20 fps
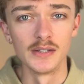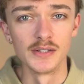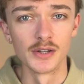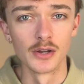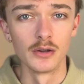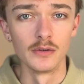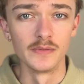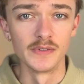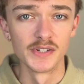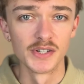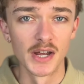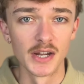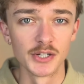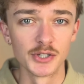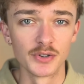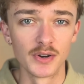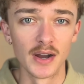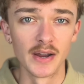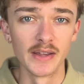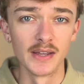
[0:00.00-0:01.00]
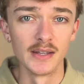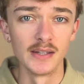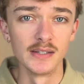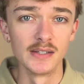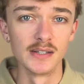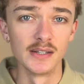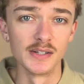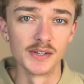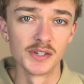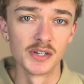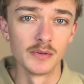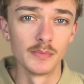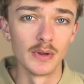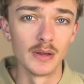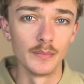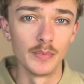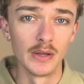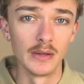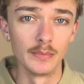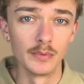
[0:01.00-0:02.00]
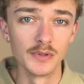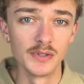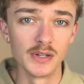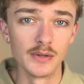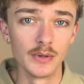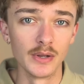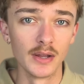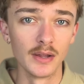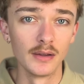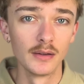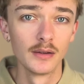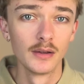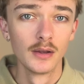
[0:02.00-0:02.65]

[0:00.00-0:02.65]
oversaturated, there's too many people doing it.